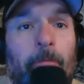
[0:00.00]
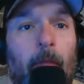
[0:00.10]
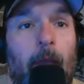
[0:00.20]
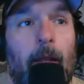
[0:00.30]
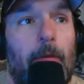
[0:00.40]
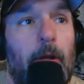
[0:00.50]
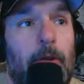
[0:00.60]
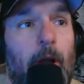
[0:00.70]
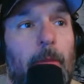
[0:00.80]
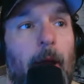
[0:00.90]
And I want to
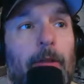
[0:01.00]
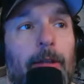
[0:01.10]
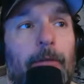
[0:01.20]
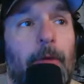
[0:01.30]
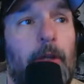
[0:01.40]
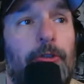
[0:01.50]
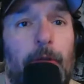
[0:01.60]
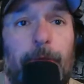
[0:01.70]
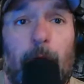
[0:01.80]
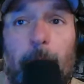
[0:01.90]
talk about Live Rishi
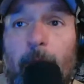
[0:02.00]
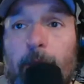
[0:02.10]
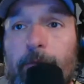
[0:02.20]
for a minute.